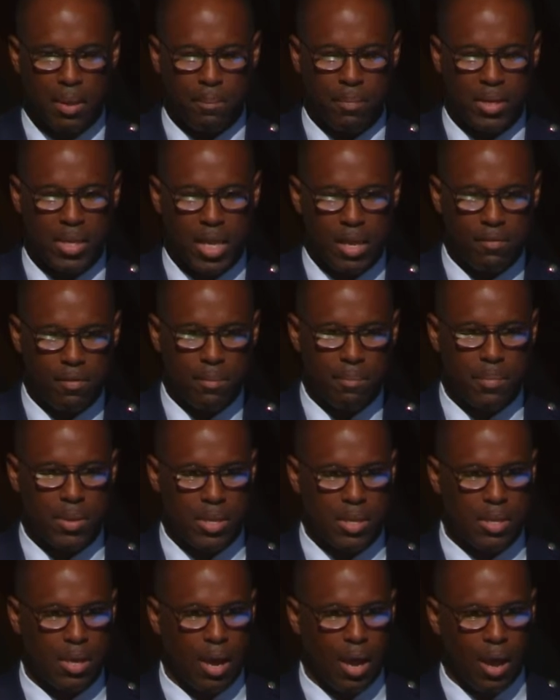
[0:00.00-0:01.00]
But even
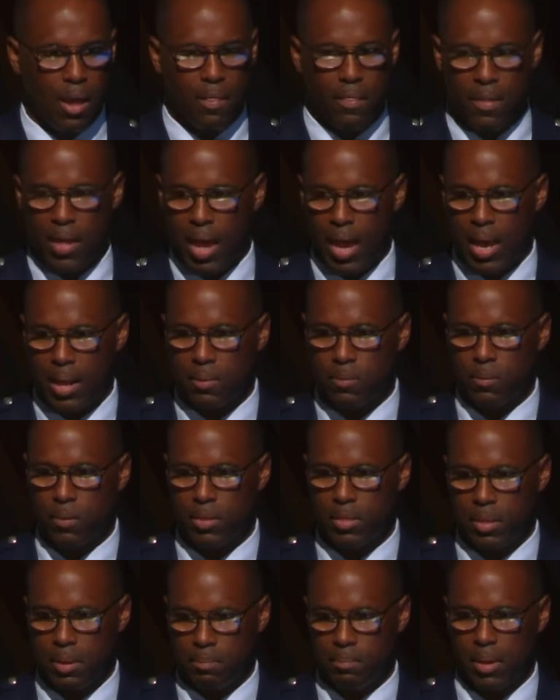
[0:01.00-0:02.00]
beyond that,
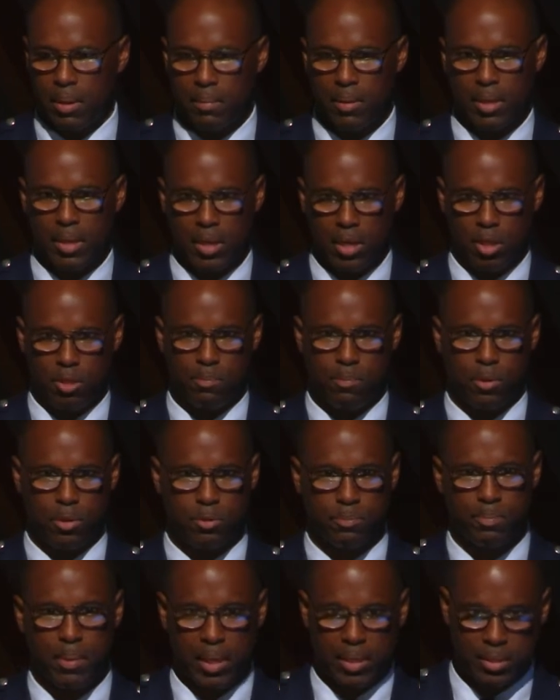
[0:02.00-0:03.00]
with the public health
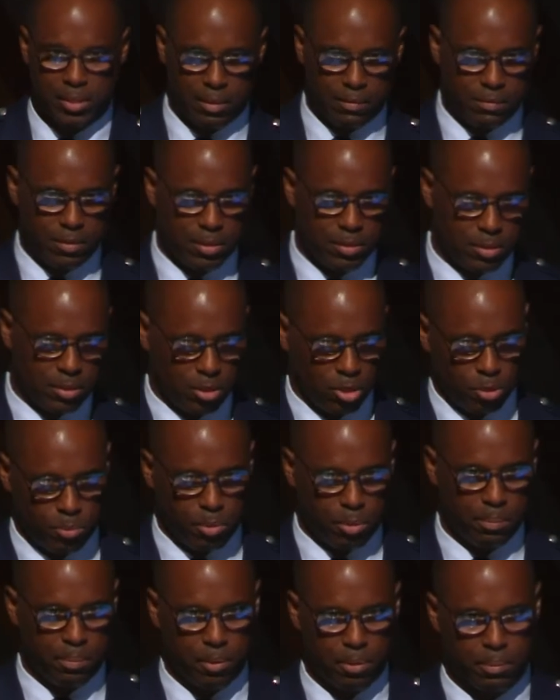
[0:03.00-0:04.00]
perspective, this
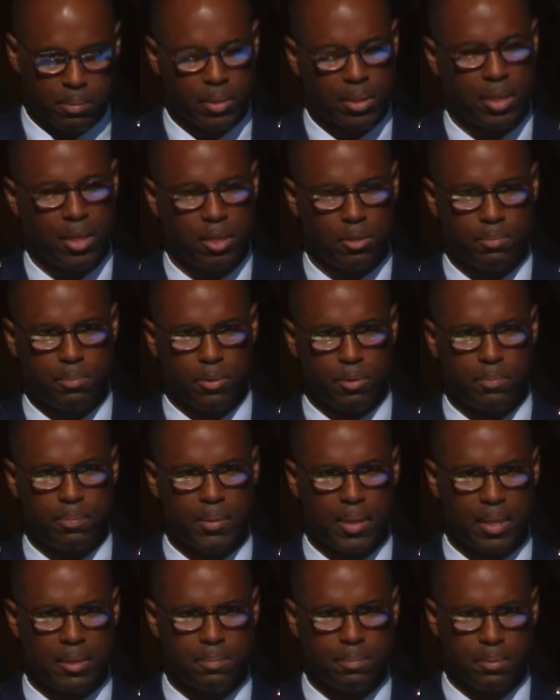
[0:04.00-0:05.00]
global public health
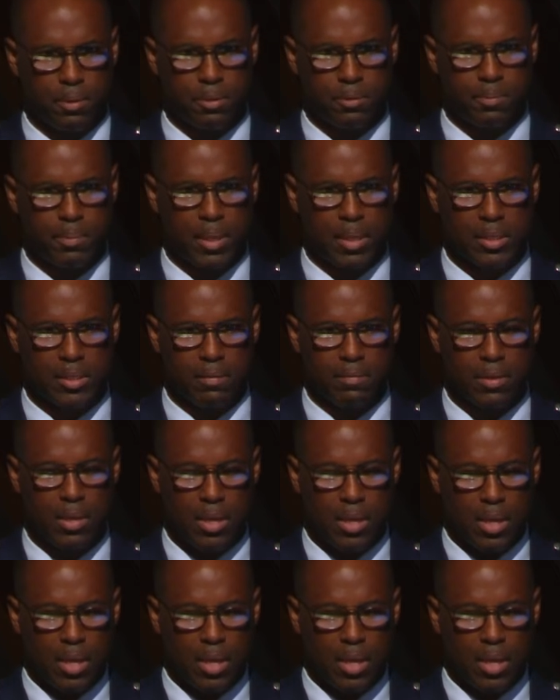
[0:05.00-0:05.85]
perspective,